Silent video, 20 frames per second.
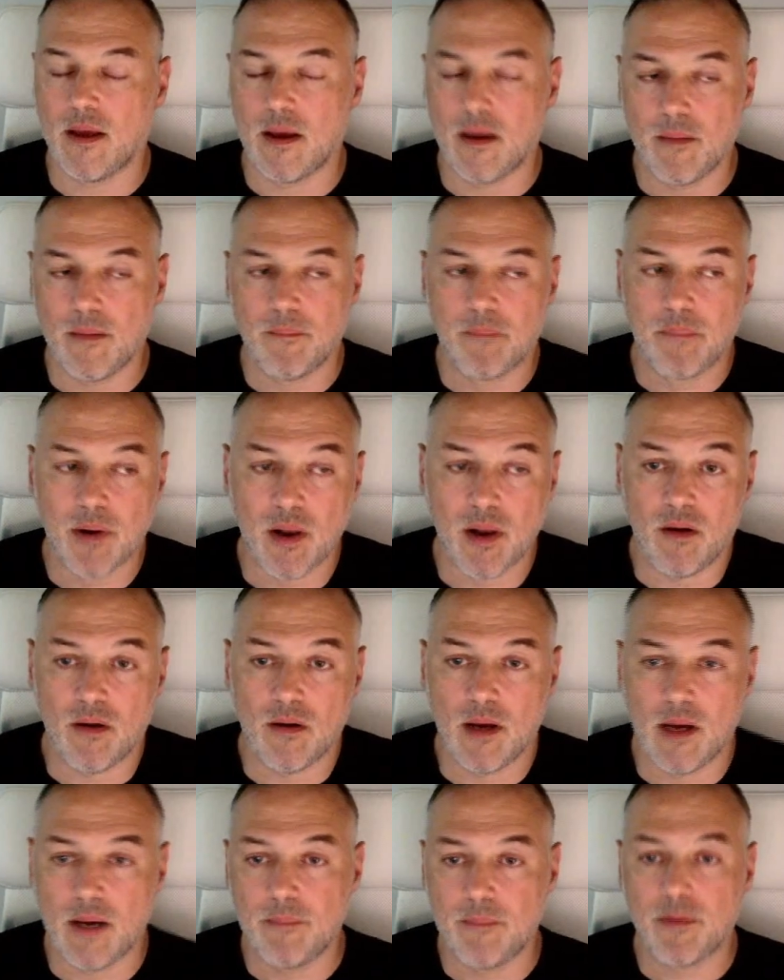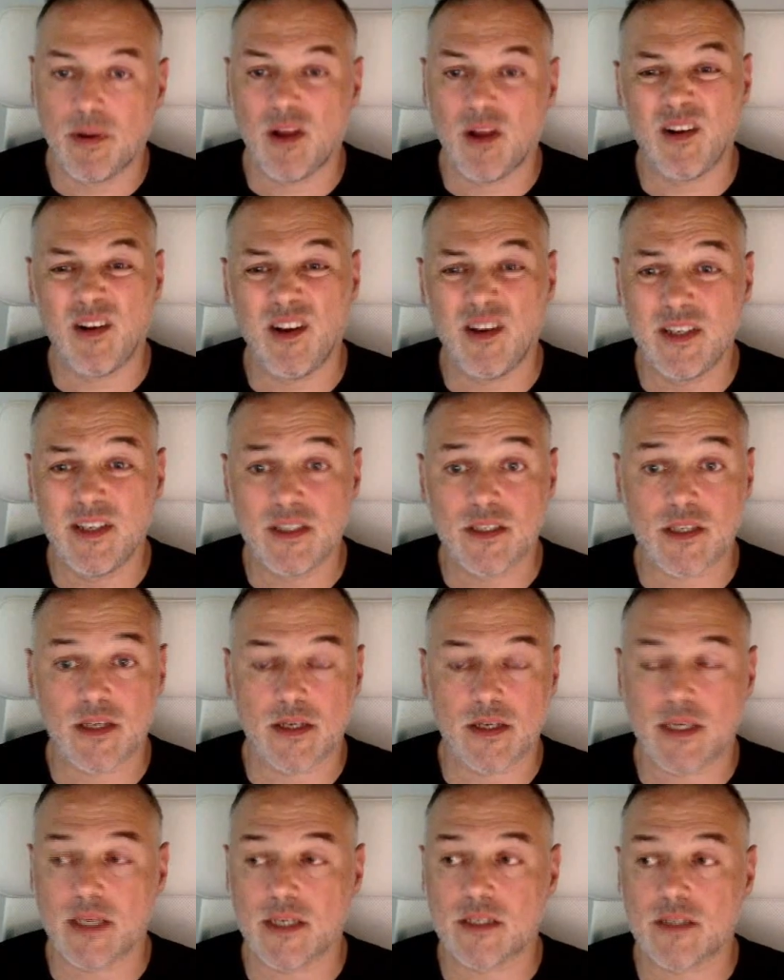plot lines, I
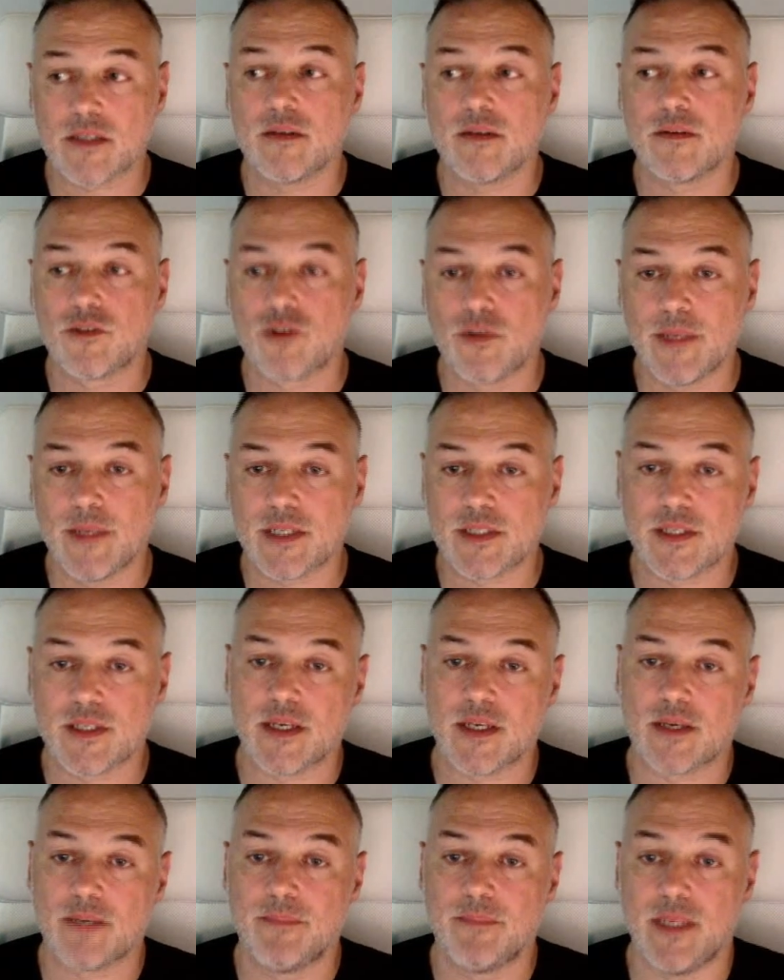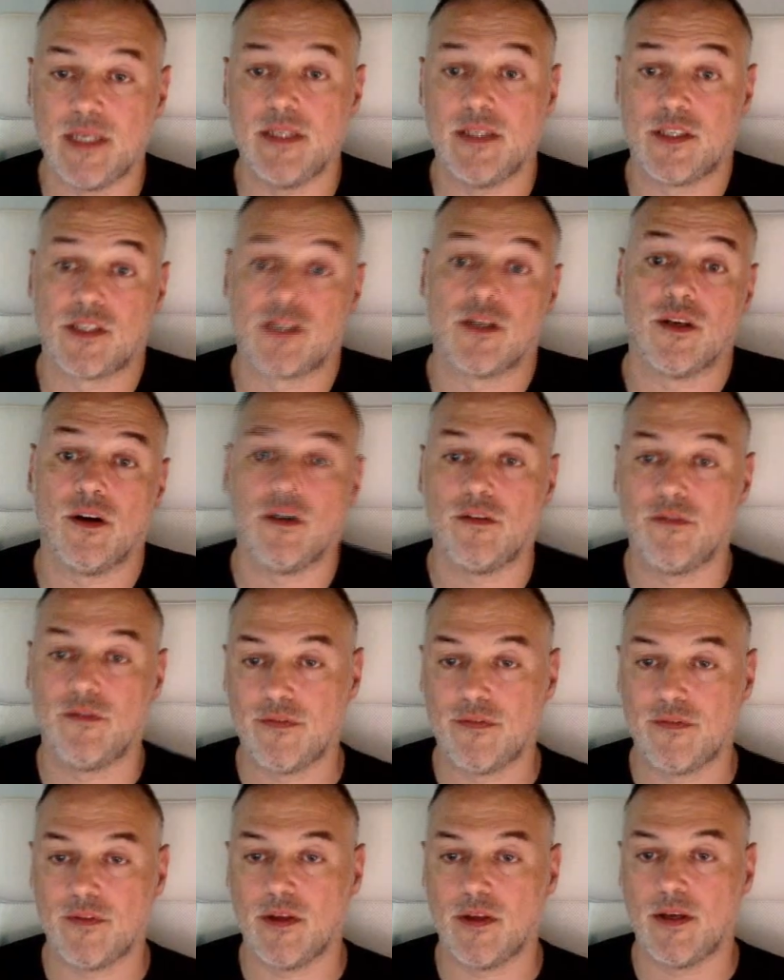guess, dramatic beats of
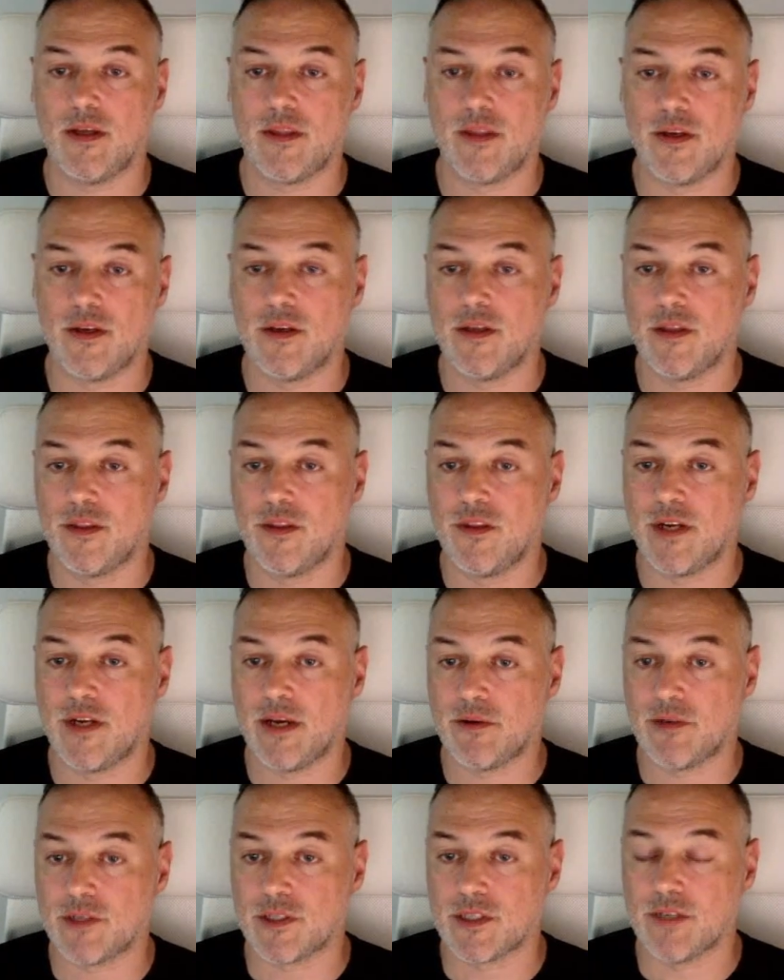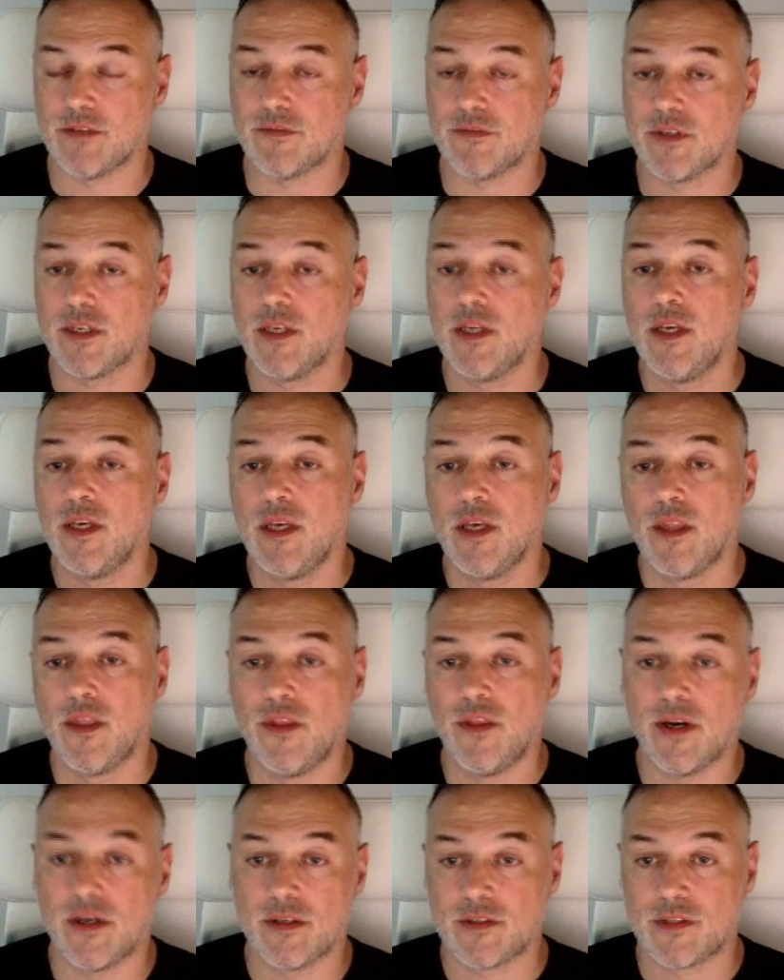the narrative
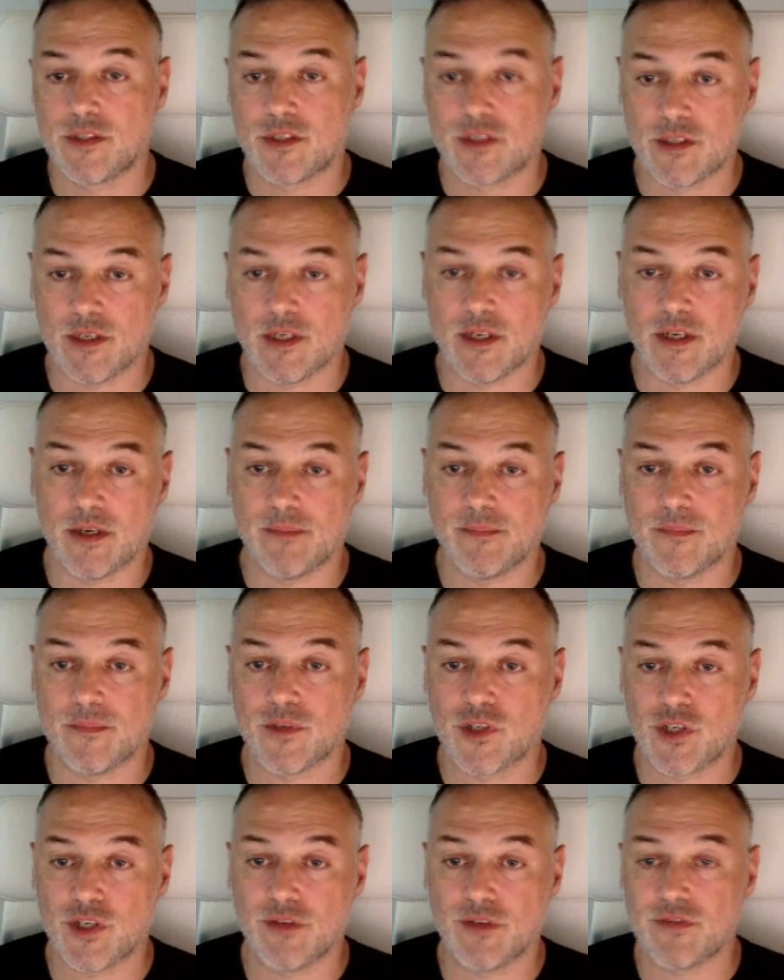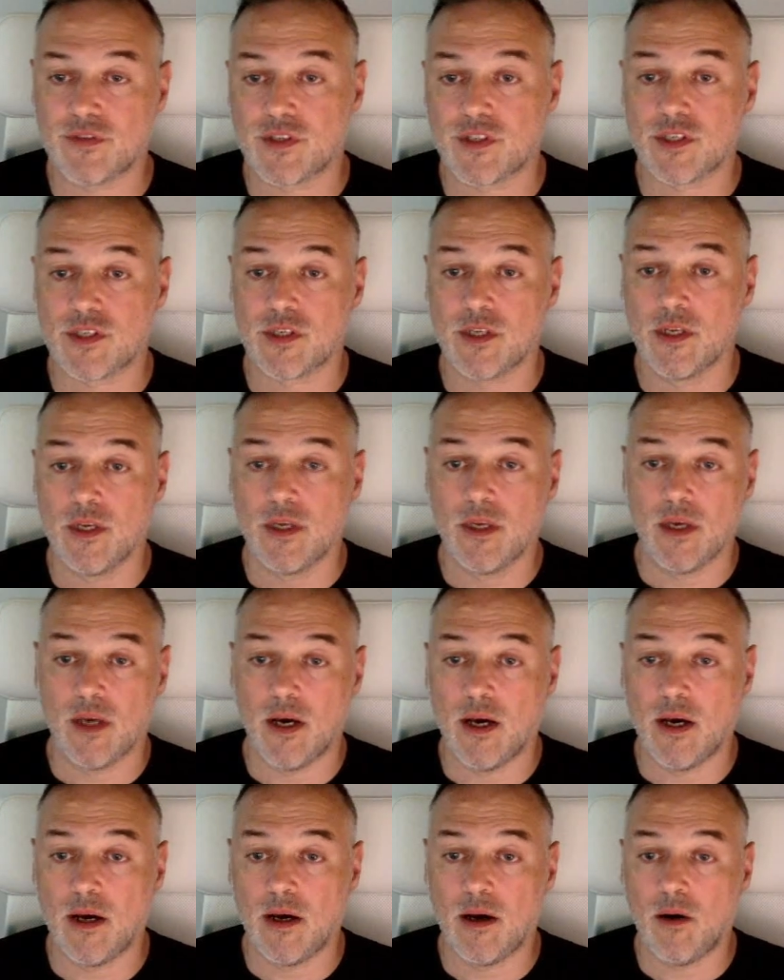that shifts
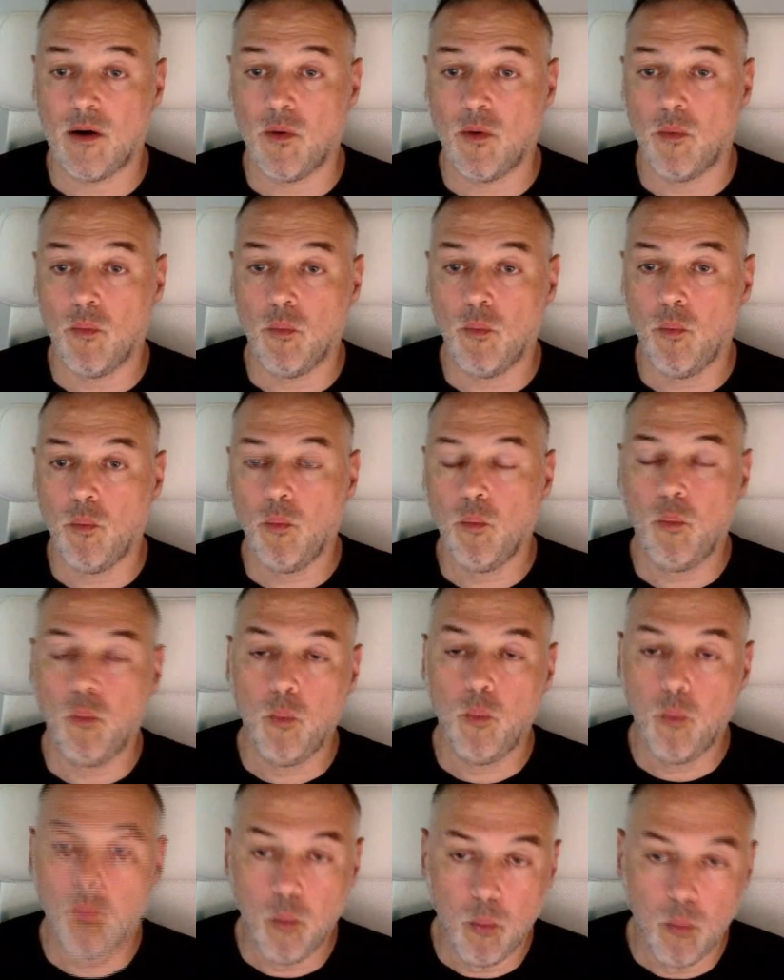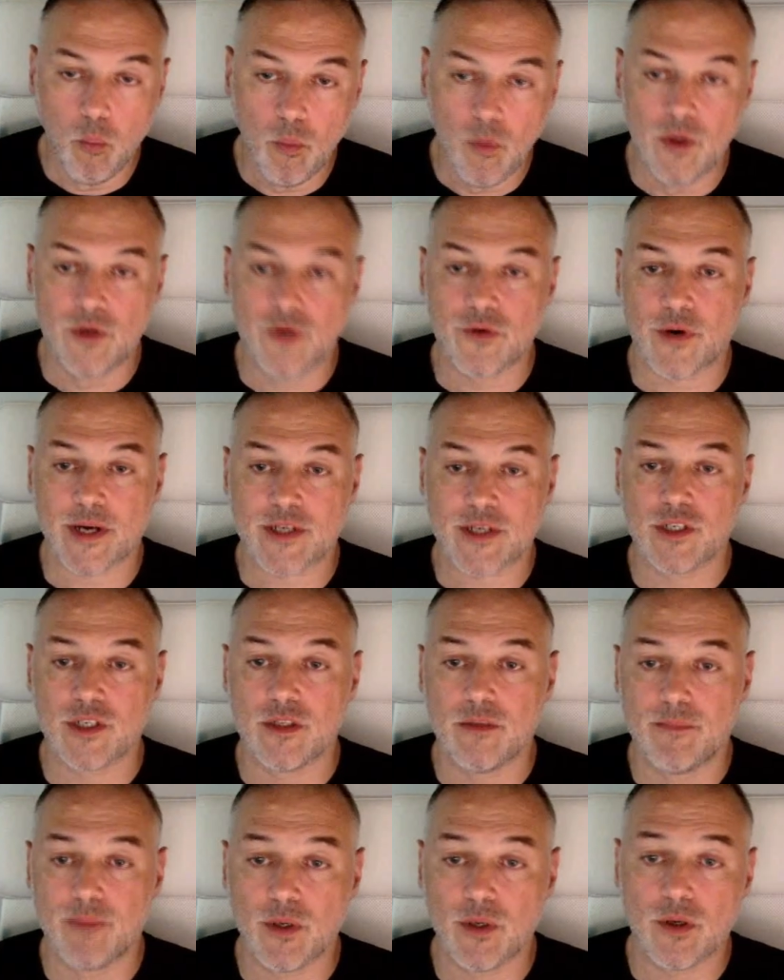the direction of the
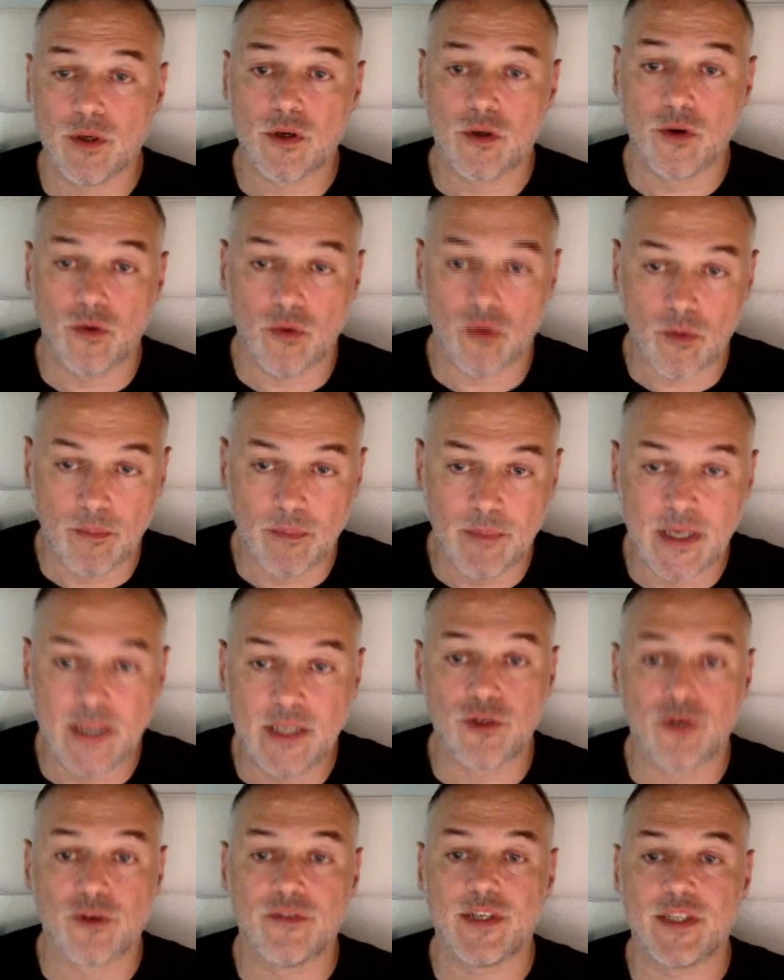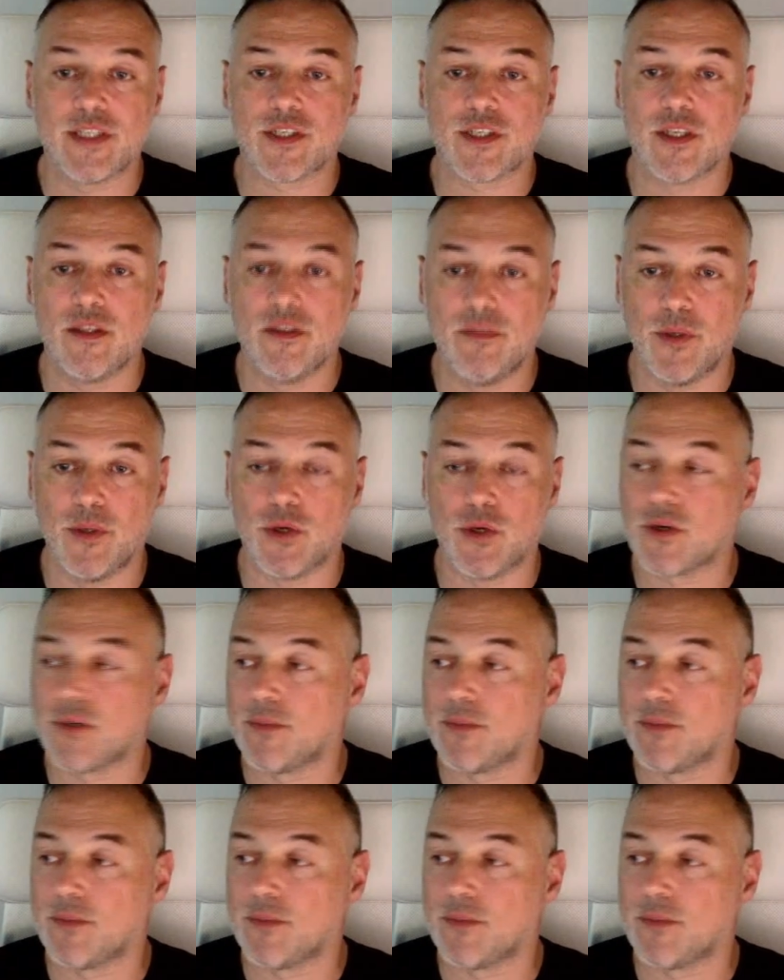book or major events in the book.